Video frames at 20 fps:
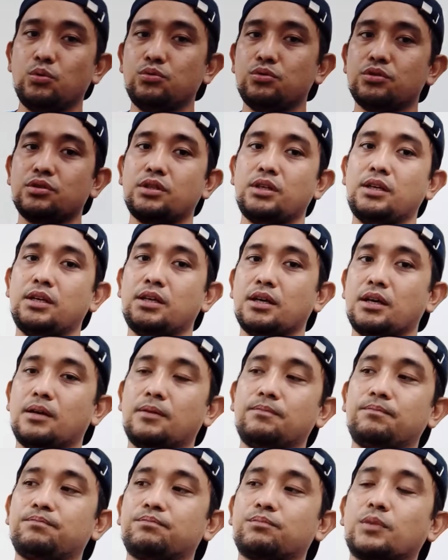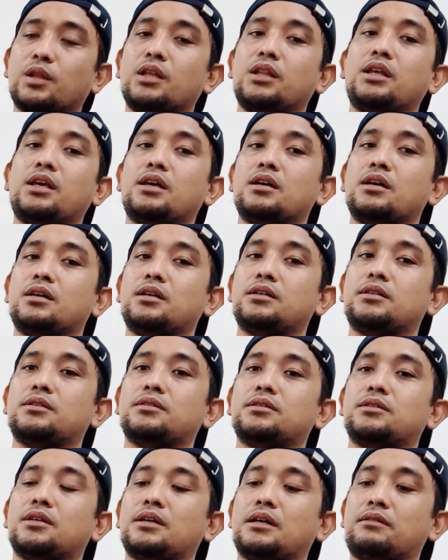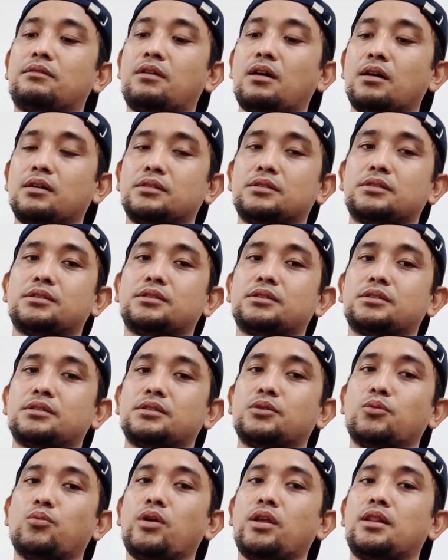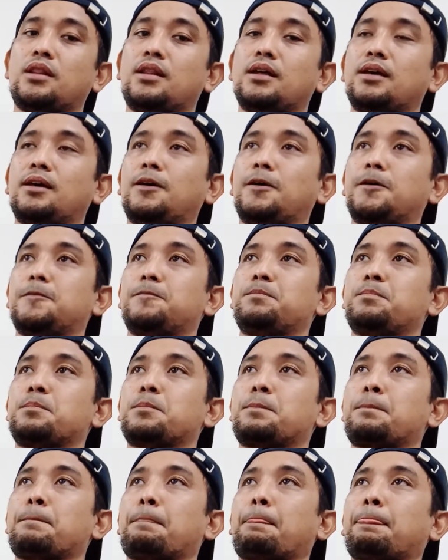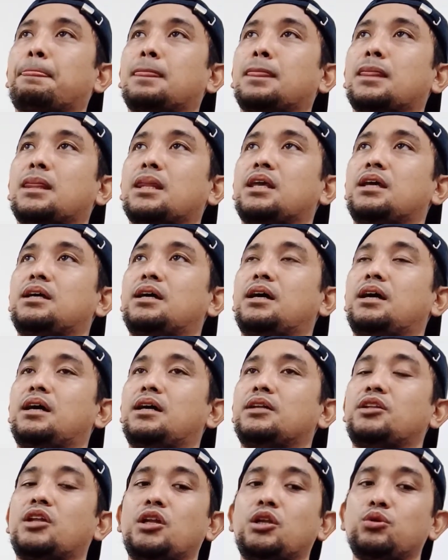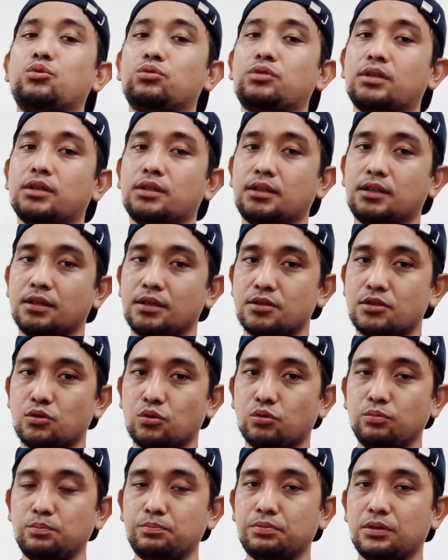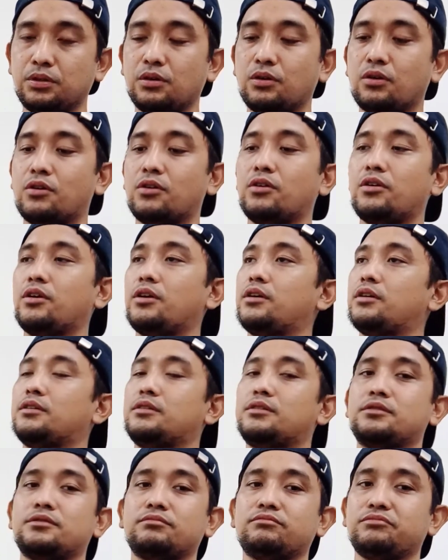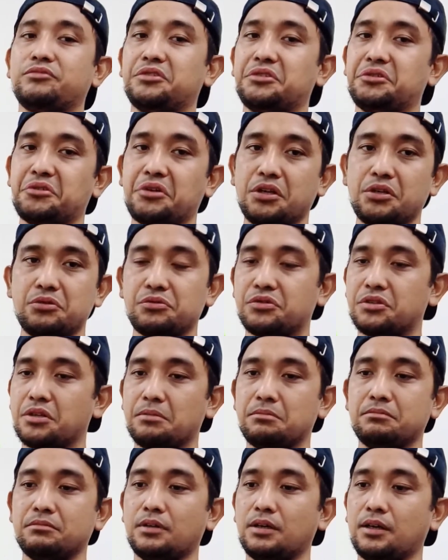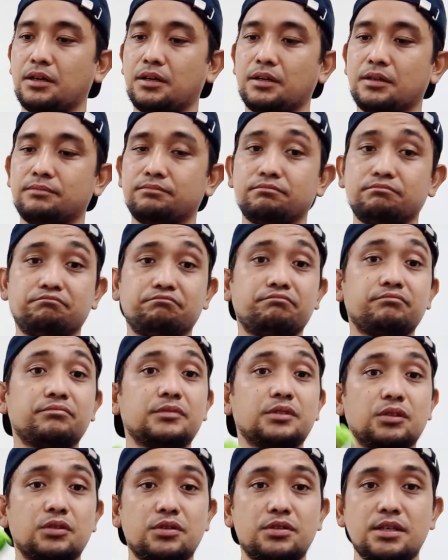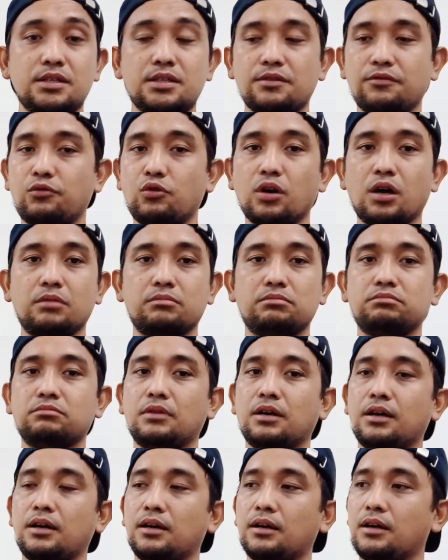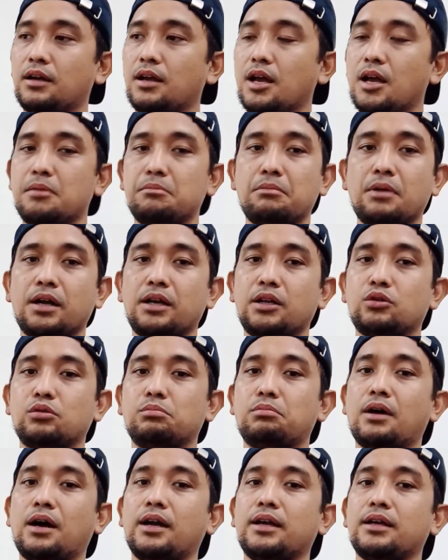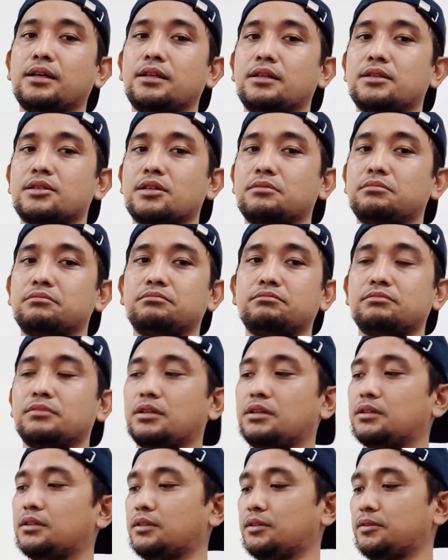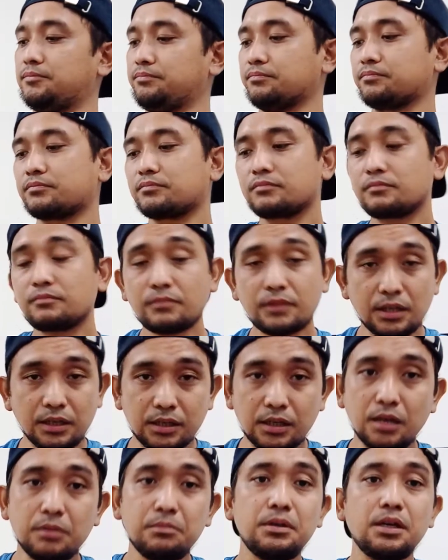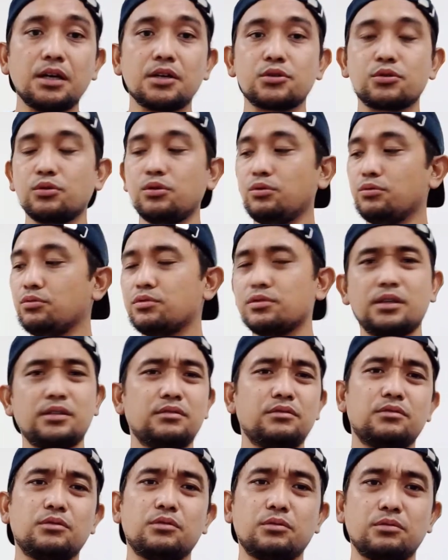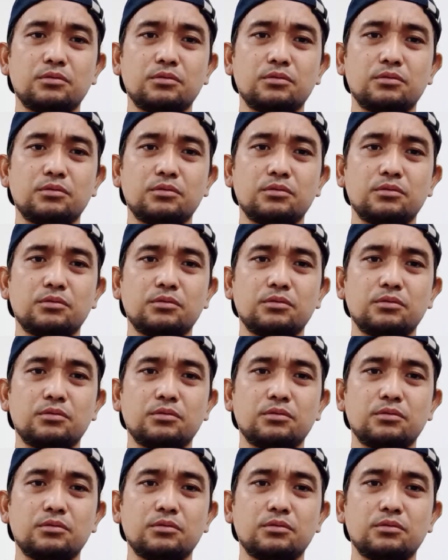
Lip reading: use the rugs with the diluted soap, or you can use some what's this, if you have money to buy some chemicals to use them.